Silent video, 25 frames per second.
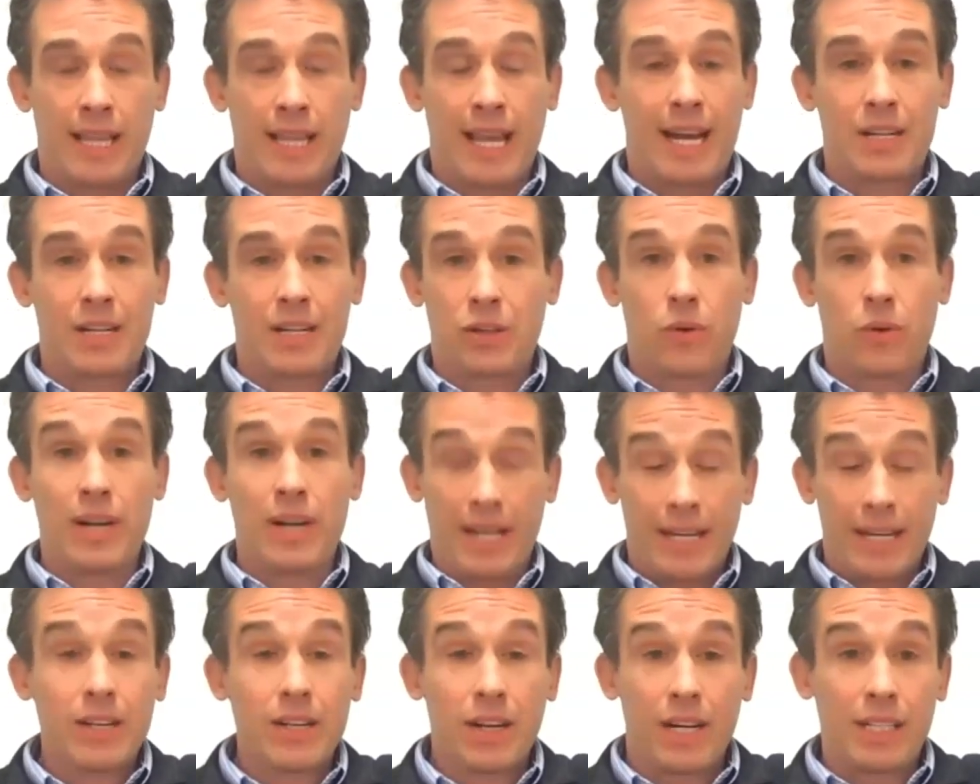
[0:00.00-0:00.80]
That is going.
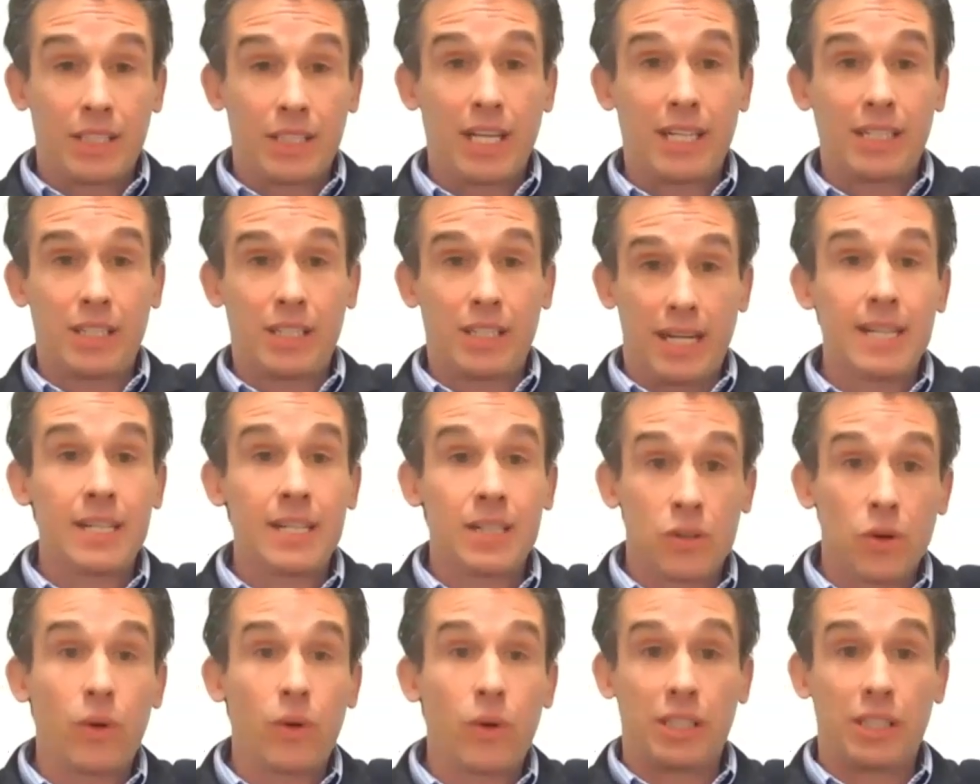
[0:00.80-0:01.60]
It's going to change. It
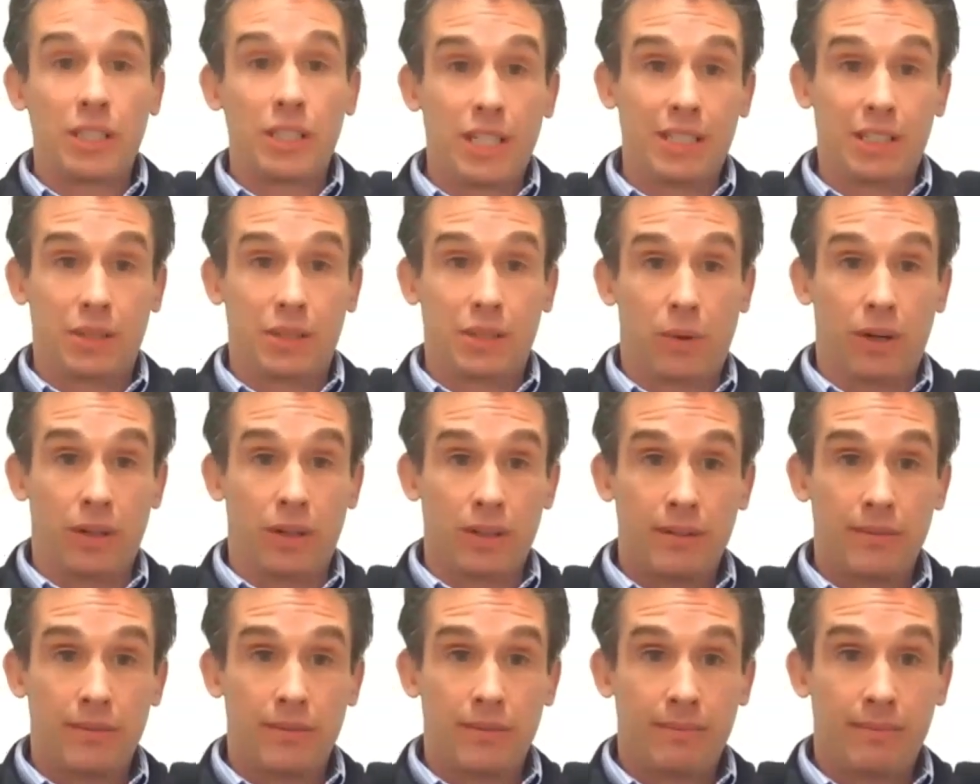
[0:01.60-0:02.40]
is going to change the
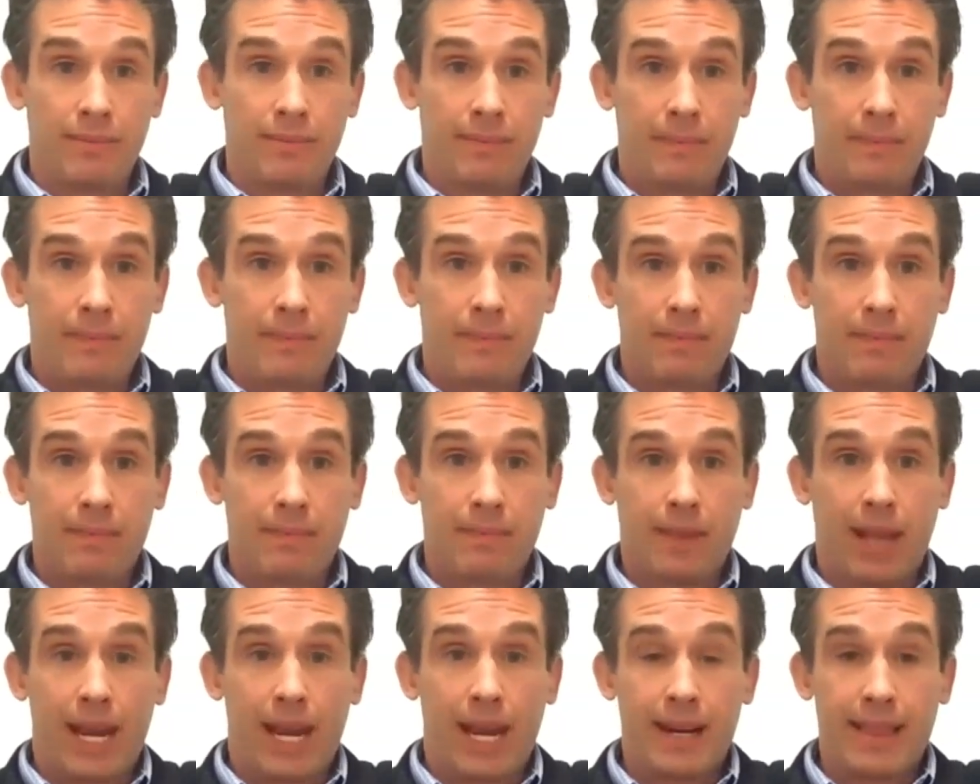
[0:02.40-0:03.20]
world.